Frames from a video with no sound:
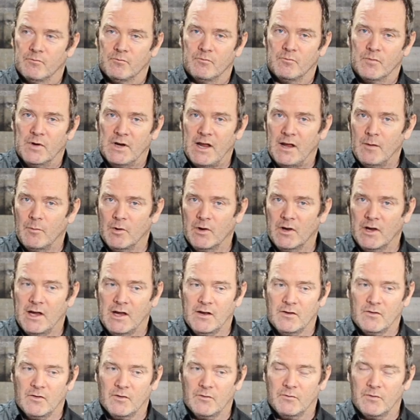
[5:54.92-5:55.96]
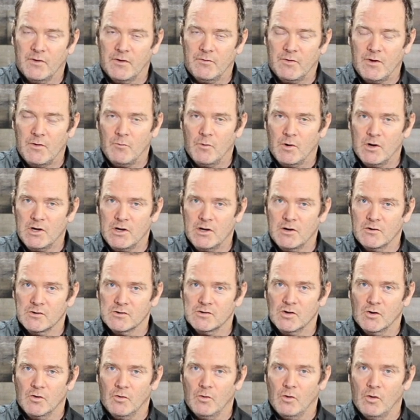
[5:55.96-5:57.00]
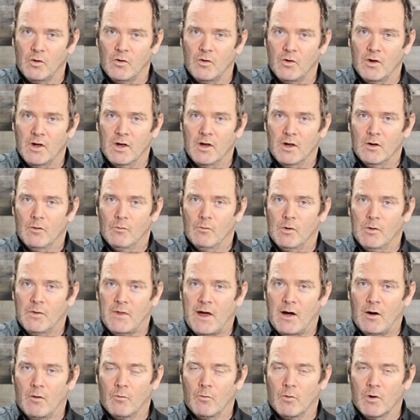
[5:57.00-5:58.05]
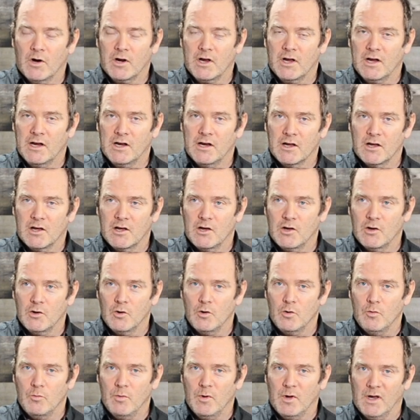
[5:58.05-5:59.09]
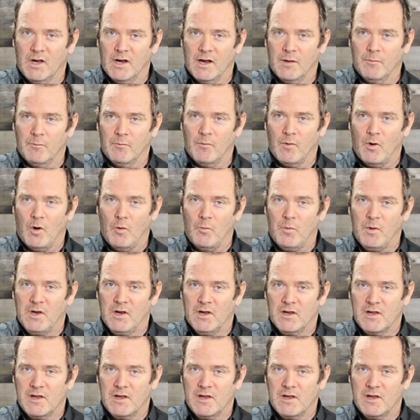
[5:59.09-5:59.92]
been able to get to fifty-one years old without working in a cube, and I'm hoping to